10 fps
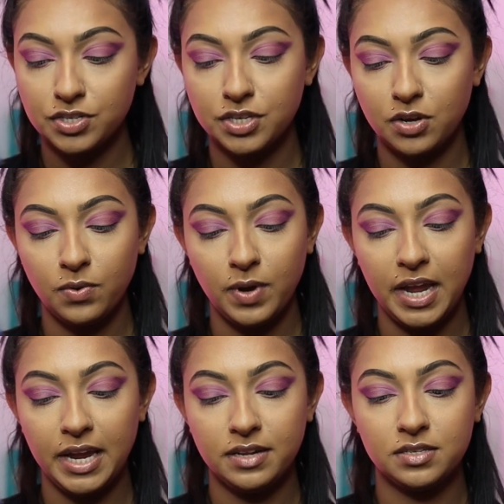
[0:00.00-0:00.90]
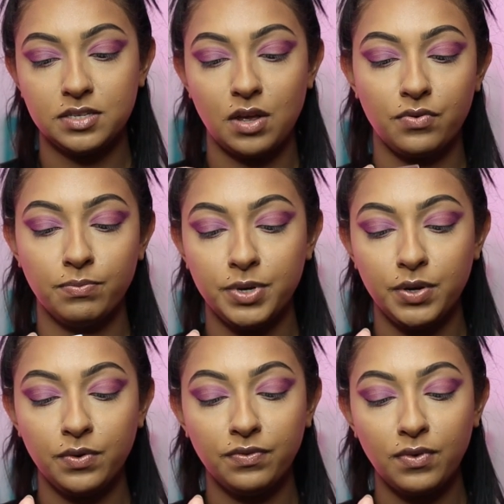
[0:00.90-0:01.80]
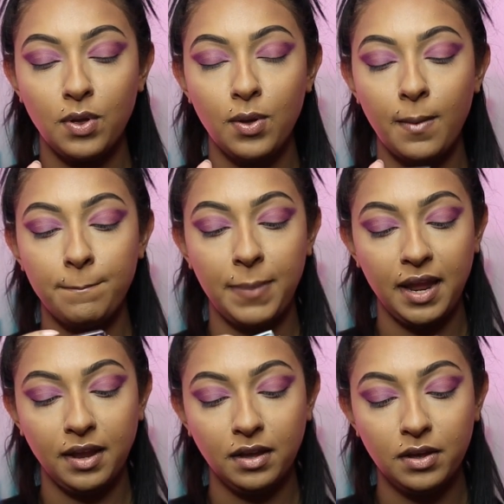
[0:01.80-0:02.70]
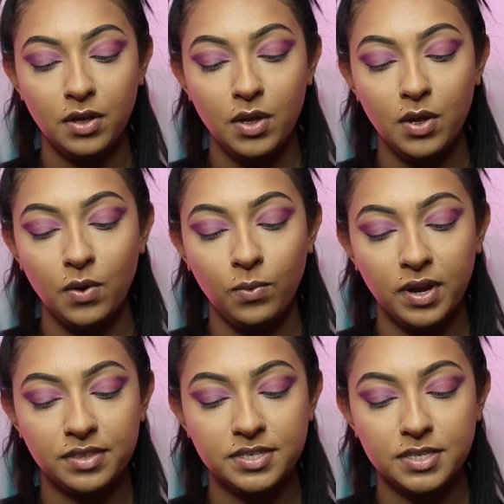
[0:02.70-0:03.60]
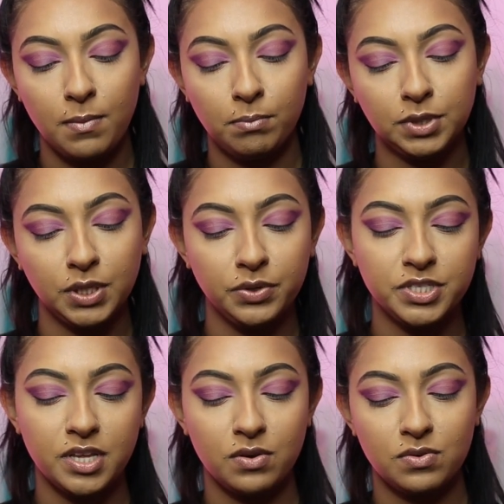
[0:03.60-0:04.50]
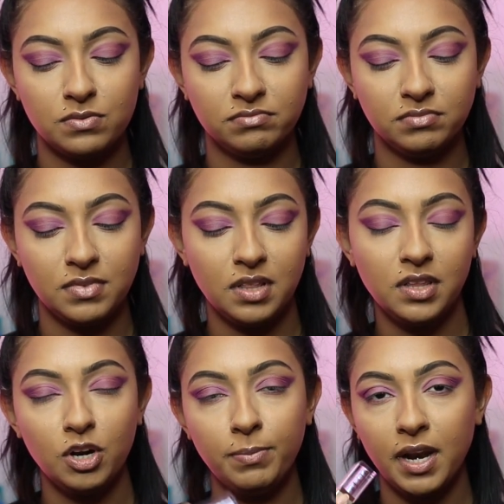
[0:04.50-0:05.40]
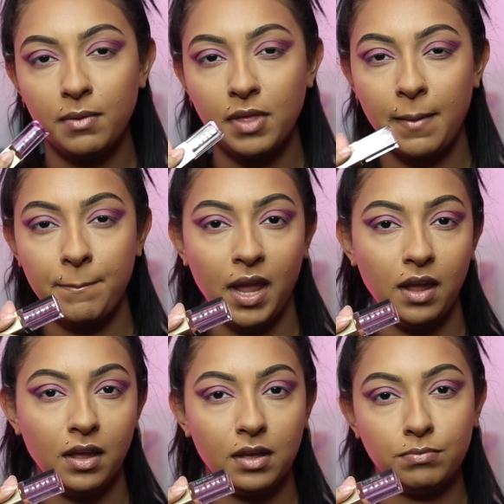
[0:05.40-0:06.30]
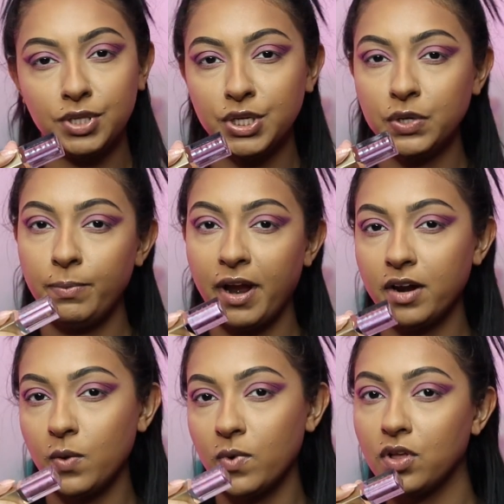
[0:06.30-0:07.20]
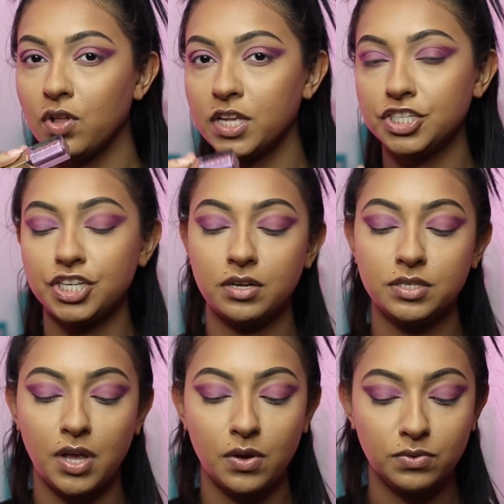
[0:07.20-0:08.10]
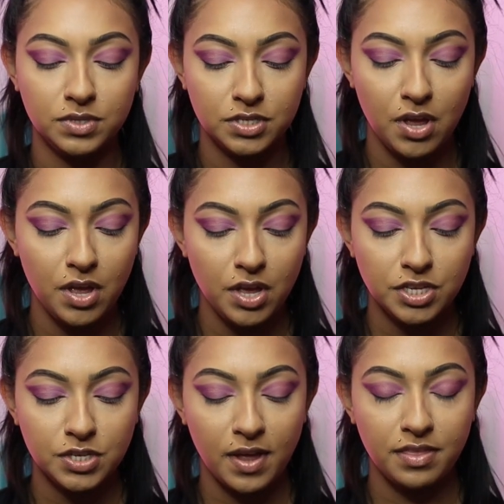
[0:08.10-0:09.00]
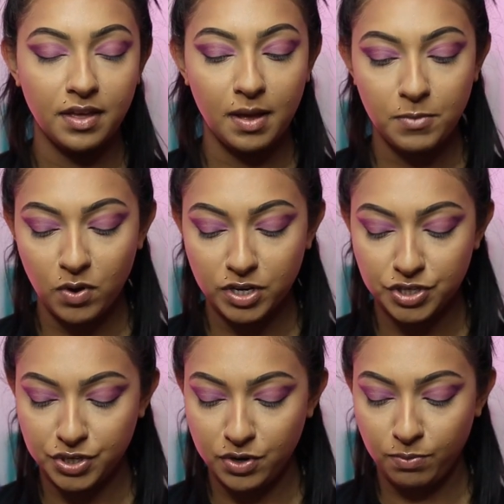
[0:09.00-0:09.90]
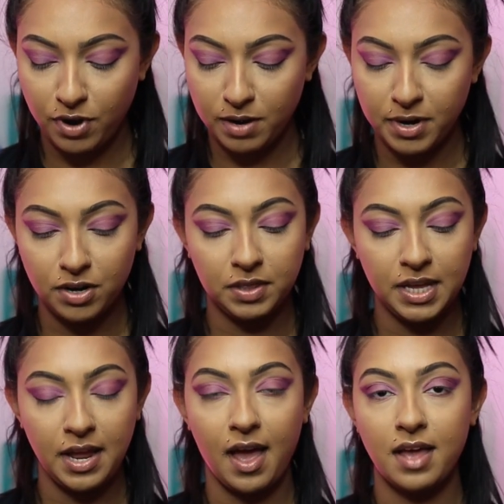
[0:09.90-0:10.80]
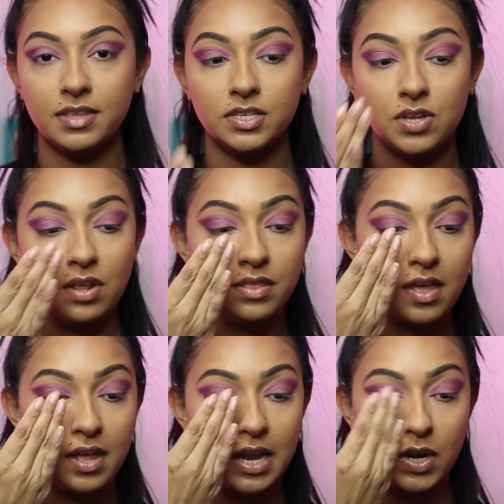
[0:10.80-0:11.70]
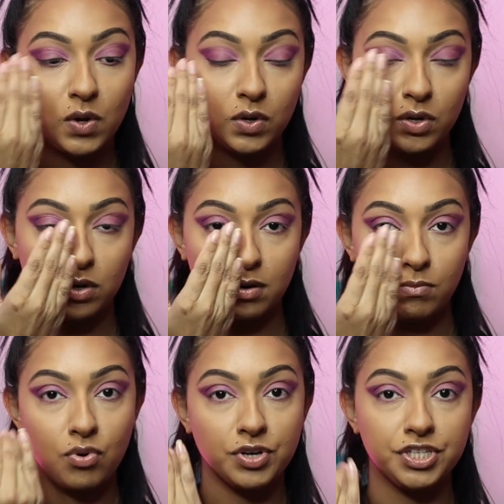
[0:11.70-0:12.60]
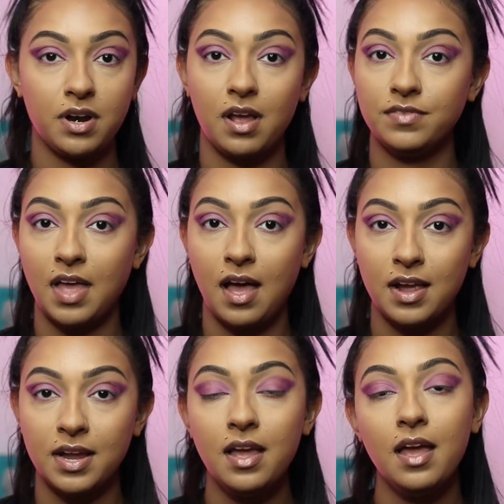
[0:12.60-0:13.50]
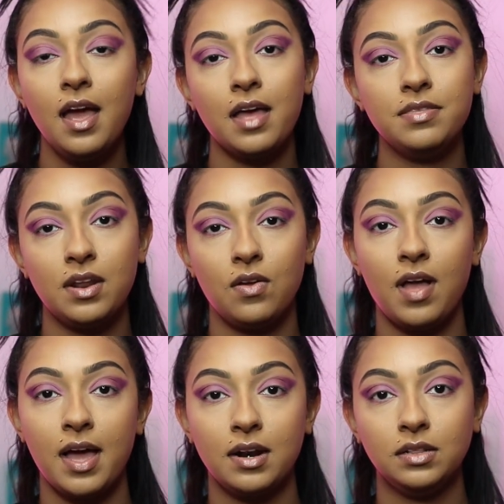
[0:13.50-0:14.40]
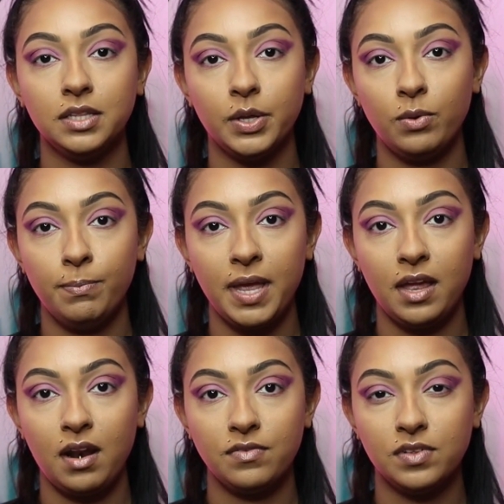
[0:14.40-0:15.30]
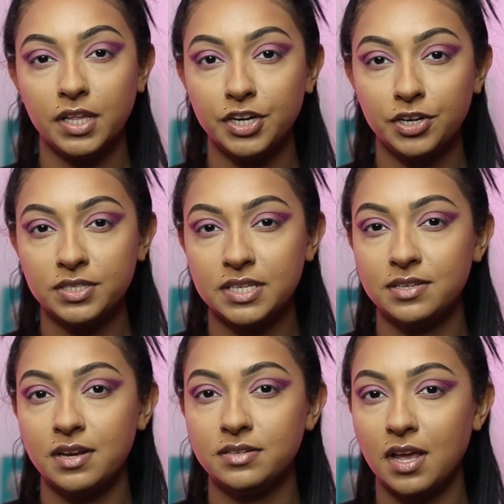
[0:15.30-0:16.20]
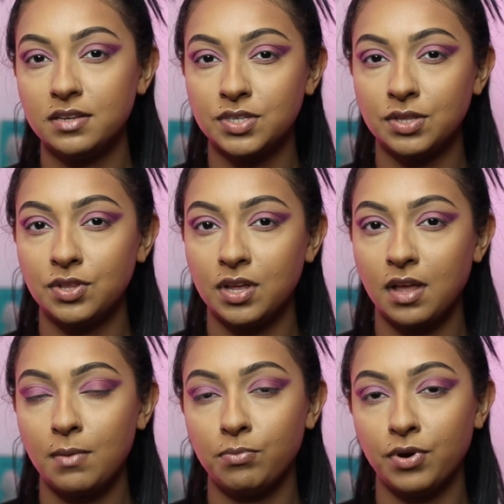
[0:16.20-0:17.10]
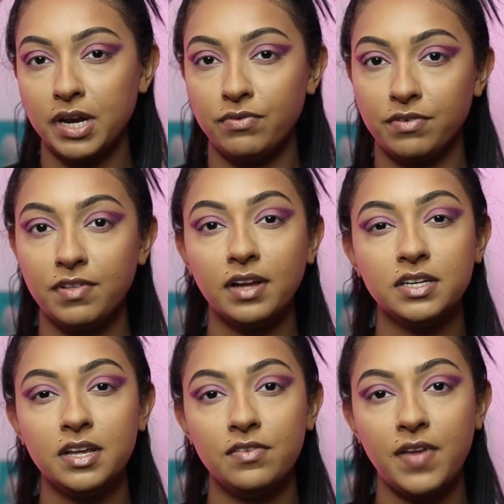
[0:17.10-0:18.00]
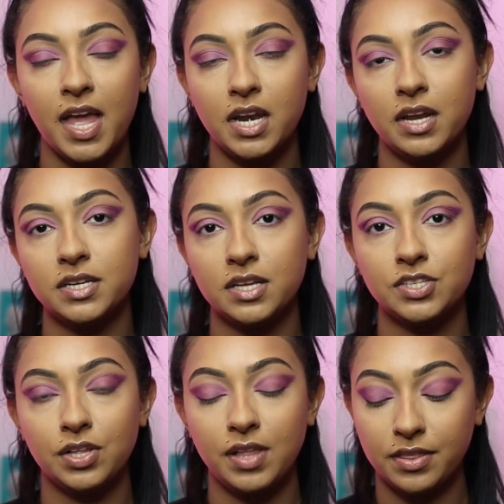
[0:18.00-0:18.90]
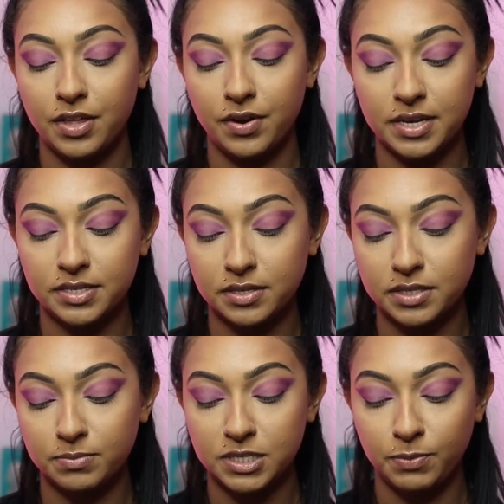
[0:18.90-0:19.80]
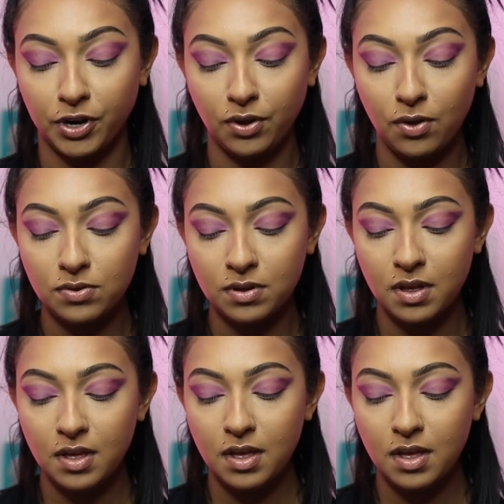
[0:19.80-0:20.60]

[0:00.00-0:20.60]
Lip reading: So it's a beautiful pink with some blue. So a little bit of like pink, blue, periwinkle-ish tones. So I think I'm going to primarily add this on the inner portion of the eye, and then I'll add a little bit of glitter since it does look pretty reflective and it does look like there is some sparkle.